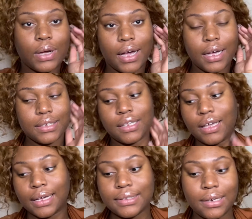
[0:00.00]
Guys,
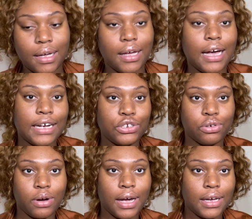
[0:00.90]
yesterday I
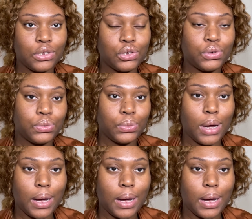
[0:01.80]
tried to